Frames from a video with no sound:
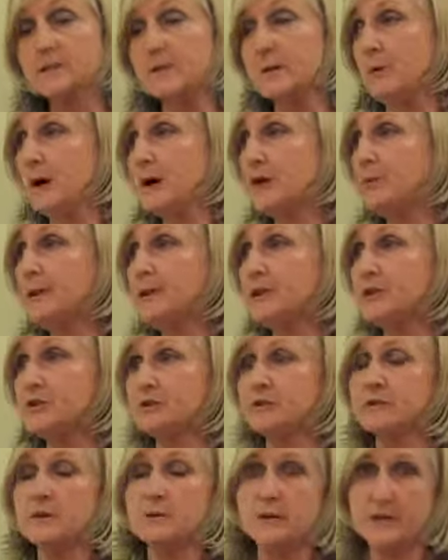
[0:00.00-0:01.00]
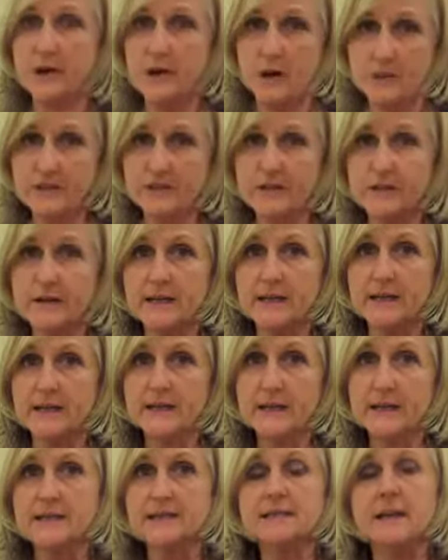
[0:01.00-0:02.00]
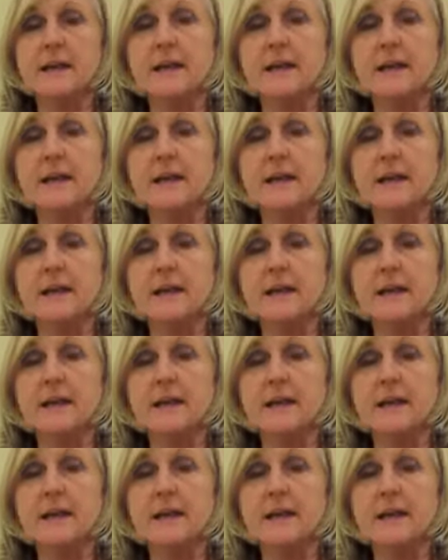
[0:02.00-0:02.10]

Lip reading: We want to make sure that we always recognize